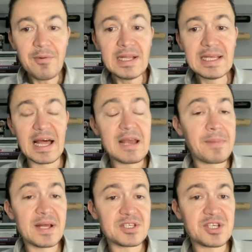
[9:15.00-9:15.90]
really like
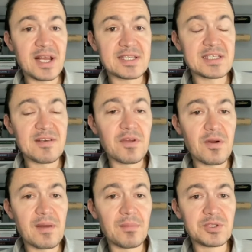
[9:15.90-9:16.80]
Pitt's chances if
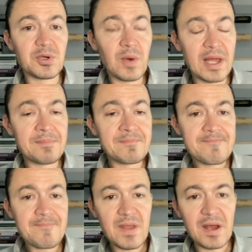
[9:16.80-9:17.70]
they're able to win.
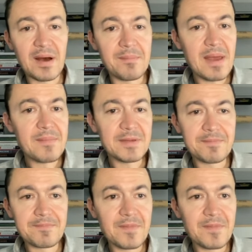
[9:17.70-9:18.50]
Maybe